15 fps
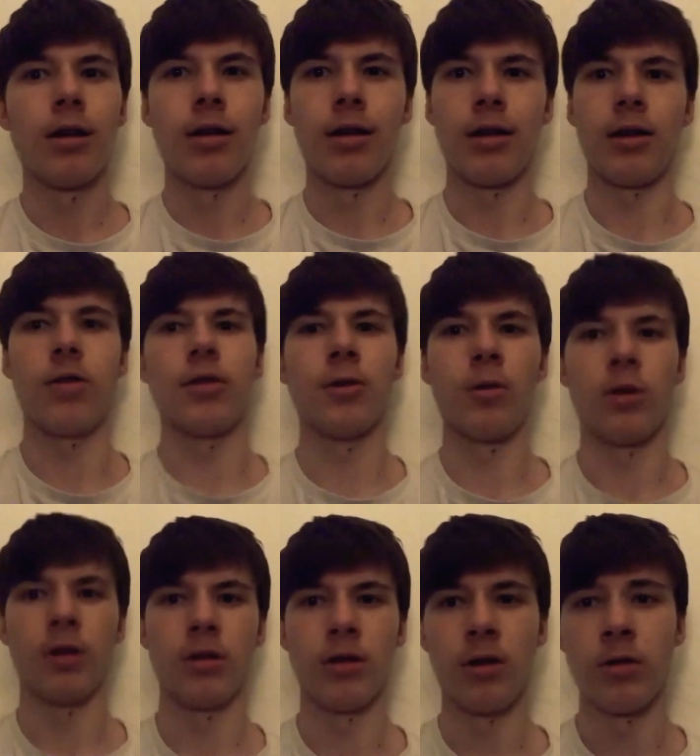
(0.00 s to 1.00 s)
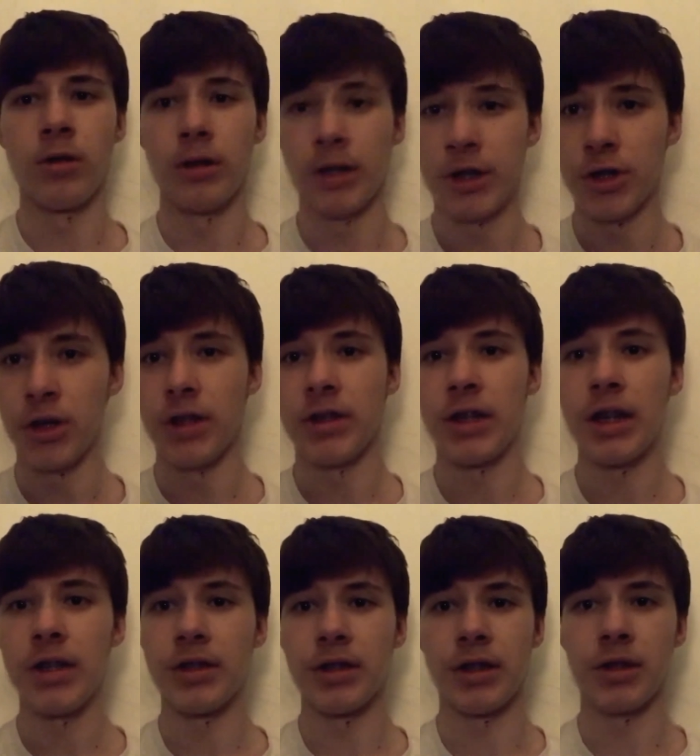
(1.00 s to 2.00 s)
And I know I, I, initially
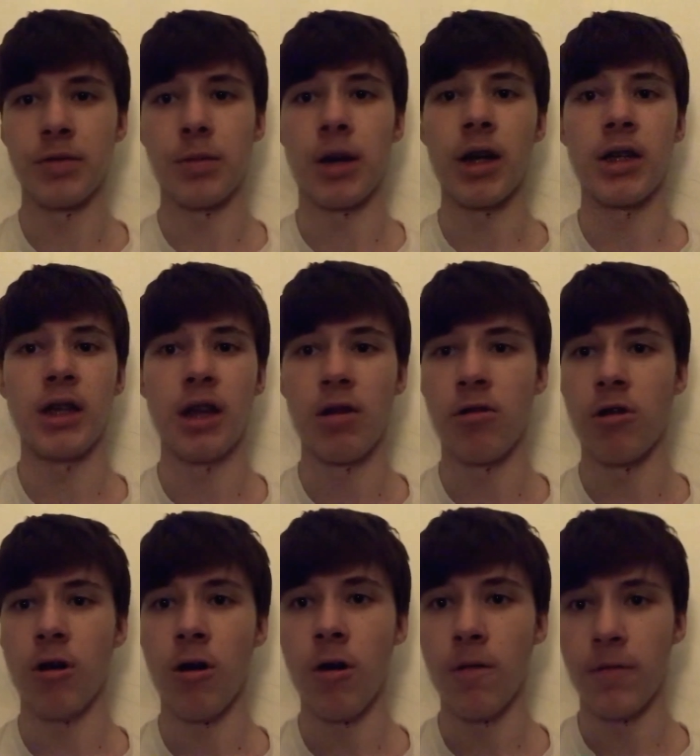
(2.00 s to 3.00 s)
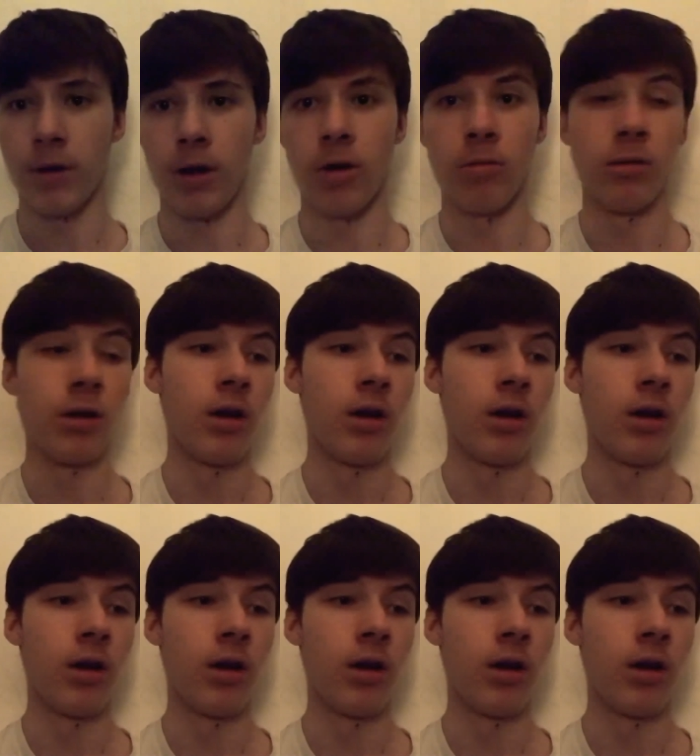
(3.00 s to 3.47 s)
teased this about a year and a half ago,